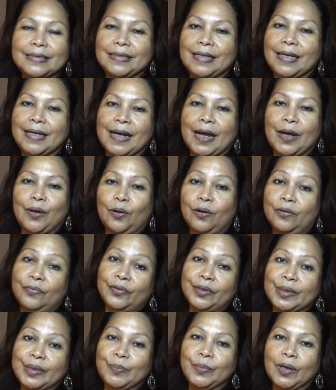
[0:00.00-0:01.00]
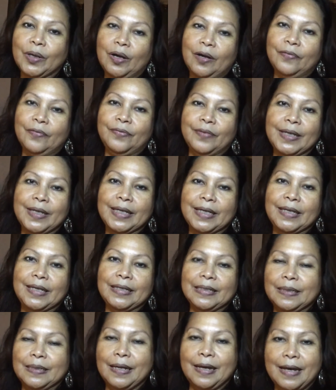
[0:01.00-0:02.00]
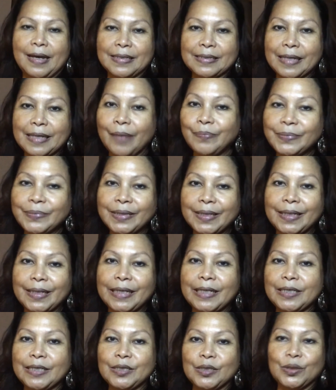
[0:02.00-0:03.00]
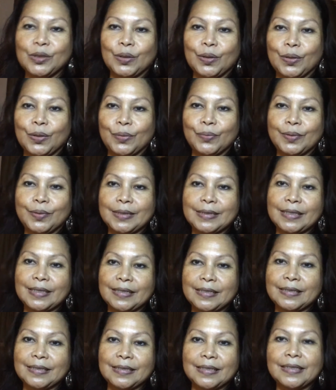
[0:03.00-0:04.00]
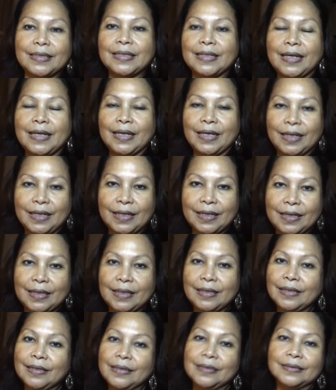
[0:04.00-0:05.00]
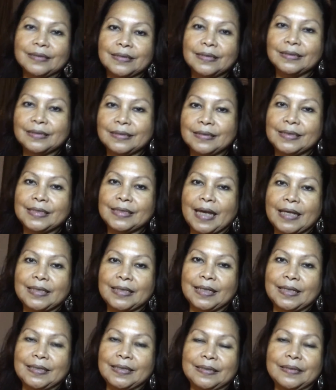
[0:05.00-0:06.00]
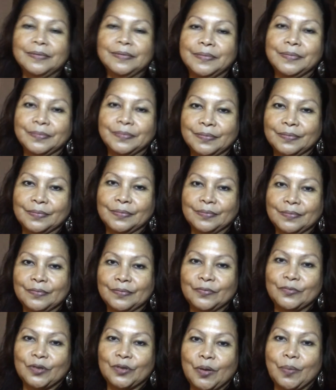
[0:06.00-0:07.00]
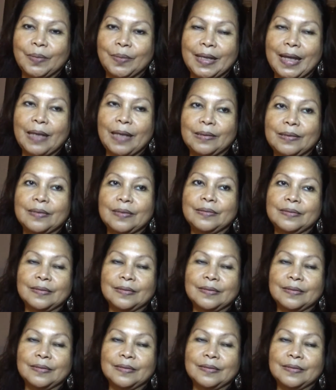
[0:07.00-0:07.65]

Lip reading: then I offered them coffee, they accepted, so we just chatted from that